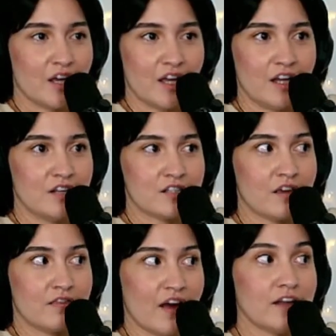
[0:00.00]
and it's
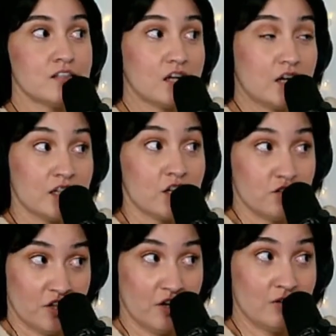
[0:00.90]
like, that's a
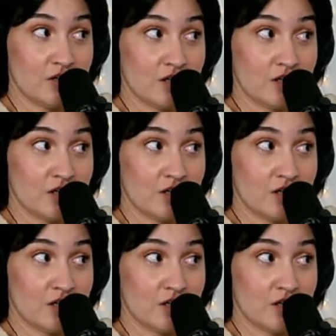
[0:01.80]
clean joke.